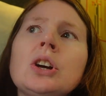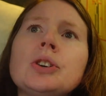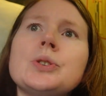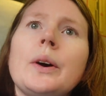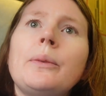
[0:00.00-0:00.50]

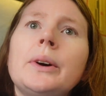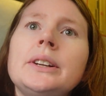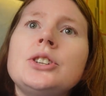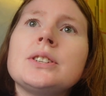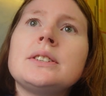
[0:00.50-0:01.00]
So I
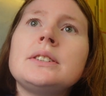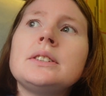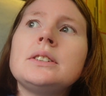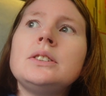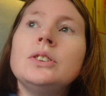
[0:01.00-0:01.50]
would just
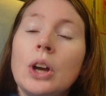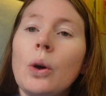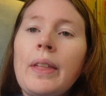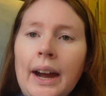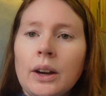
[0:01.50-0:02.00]

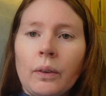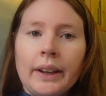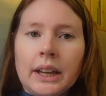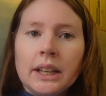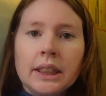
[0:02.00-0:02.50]
know that
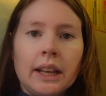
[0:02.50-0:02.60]
going in,